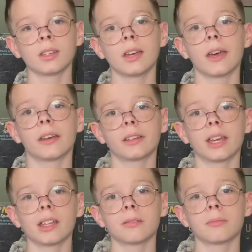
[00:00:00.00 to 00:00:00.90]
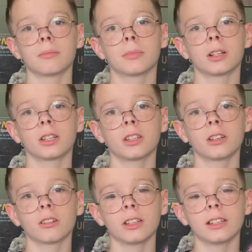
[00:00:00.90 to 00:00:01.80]
And yet,
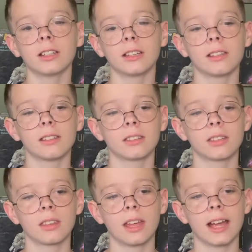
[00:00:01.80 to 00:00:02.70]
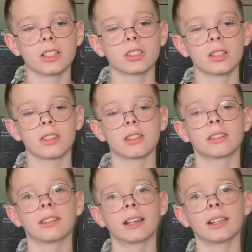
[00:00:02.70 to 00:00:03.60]
Mercury is actually the
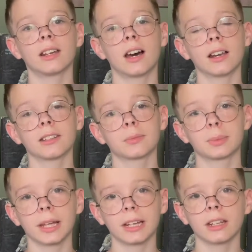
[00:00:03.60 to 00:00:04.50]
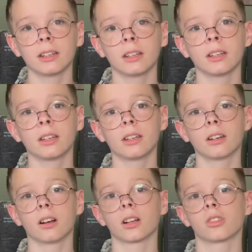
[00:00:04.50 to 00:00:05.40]
second hottest planet in
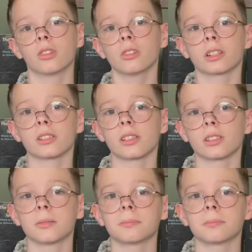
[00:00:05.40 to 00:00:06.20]
our solar system.